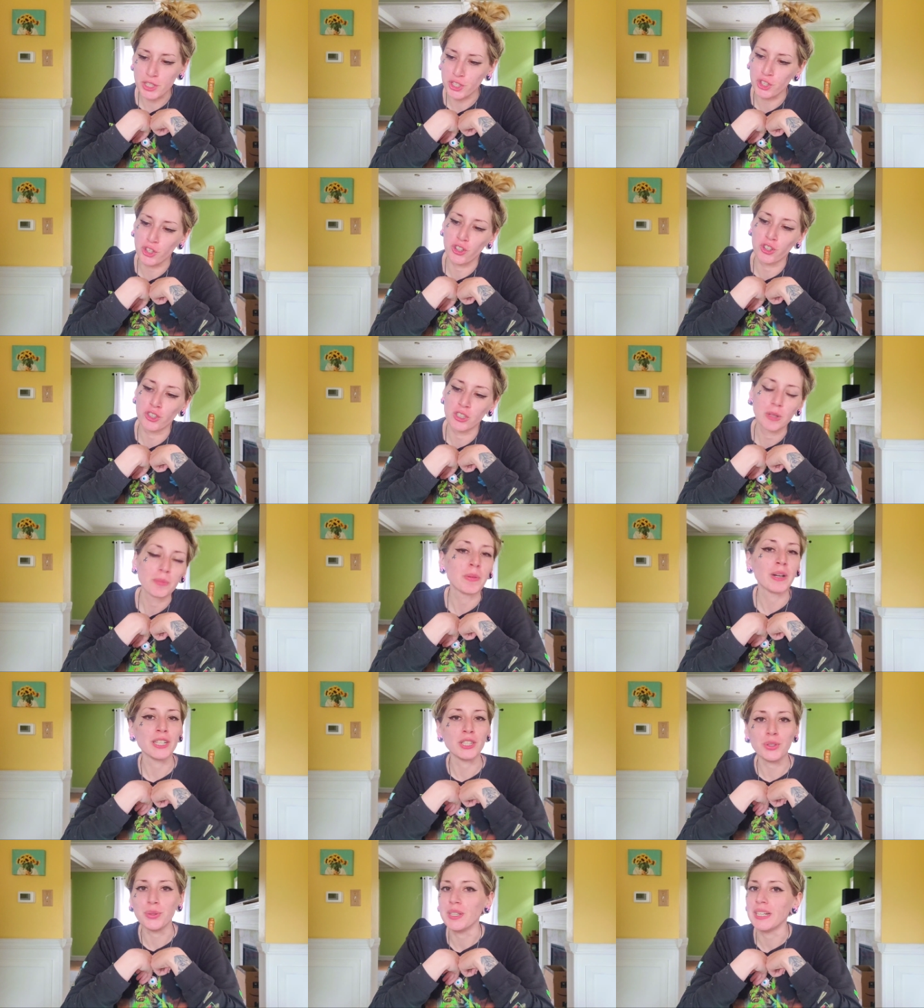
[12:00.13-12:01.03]
cured by
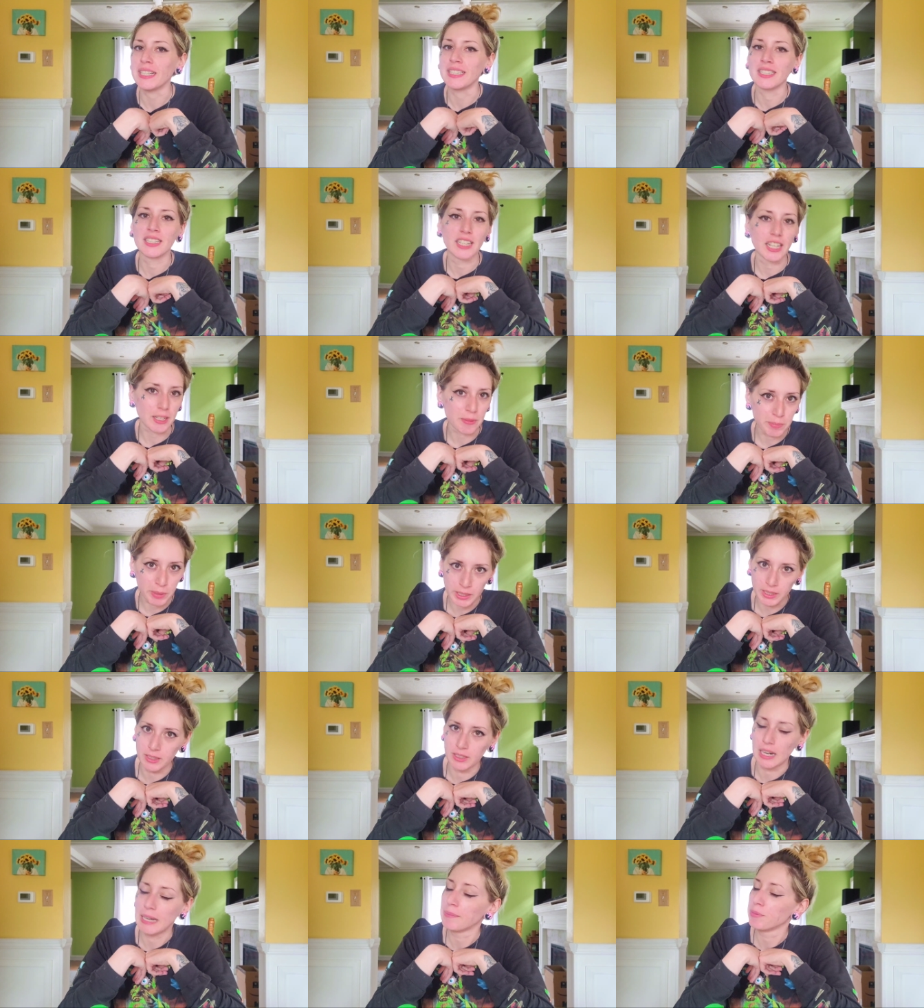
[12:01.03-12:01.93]
you hitting the like
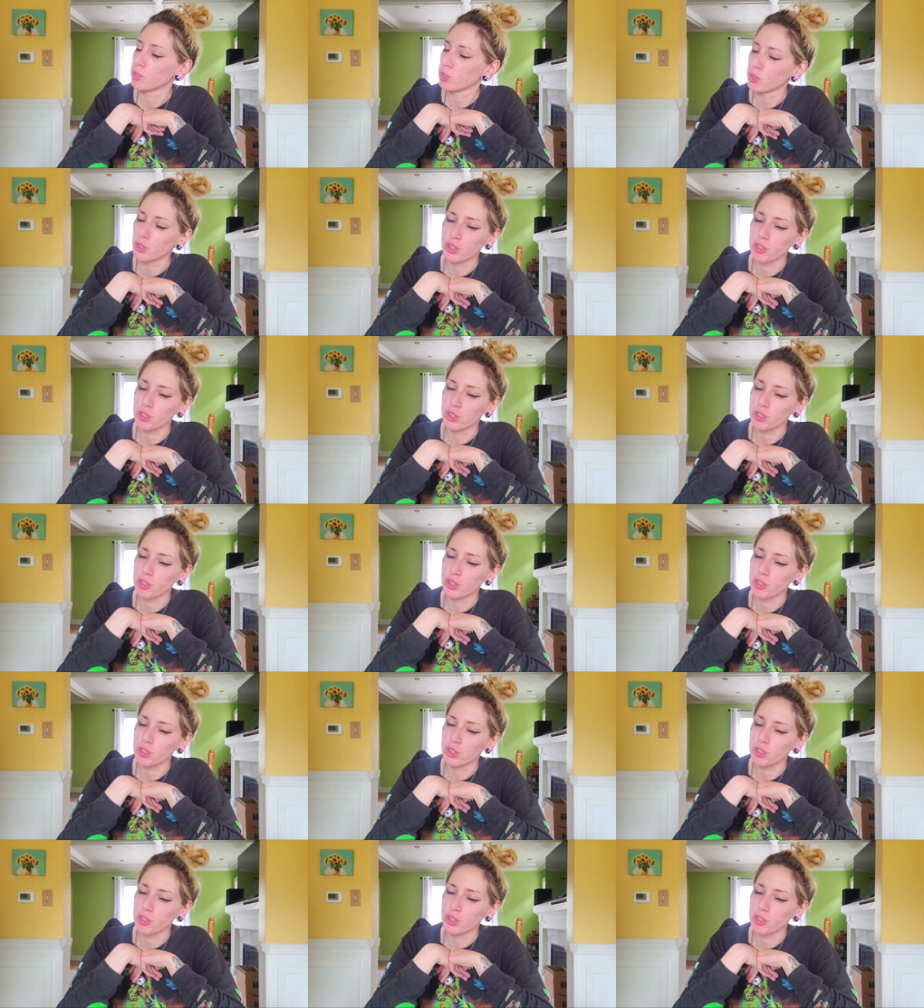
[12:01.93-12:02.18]
button. I'm so